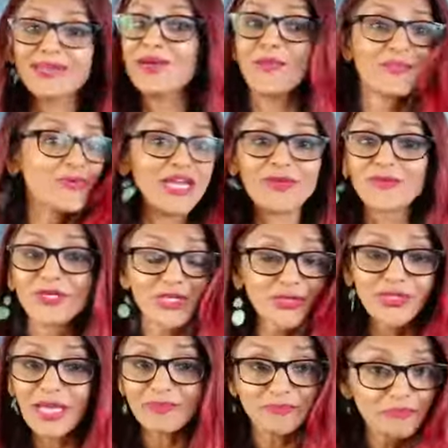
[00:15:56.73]
And your brain will
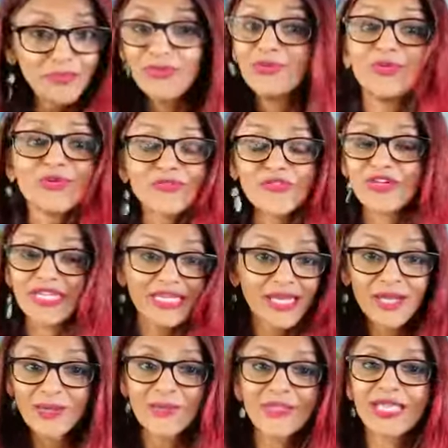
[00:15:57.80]
do that
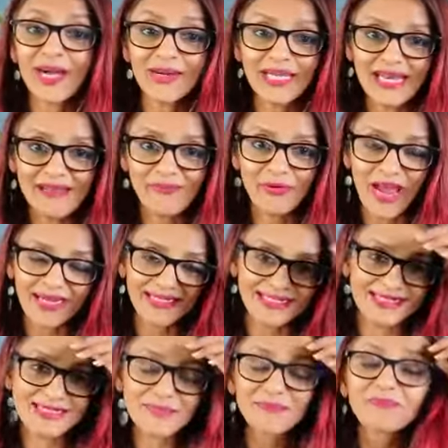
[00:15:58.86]
beautifully without any
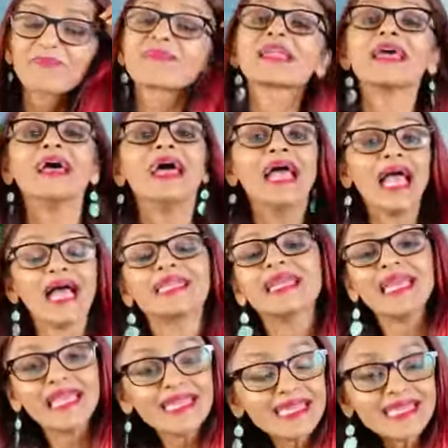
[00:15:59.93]
practice.
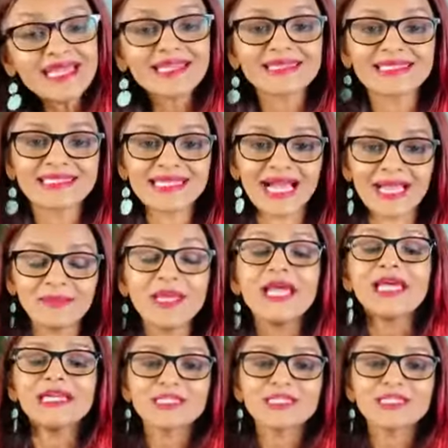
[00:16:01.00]
At any other time,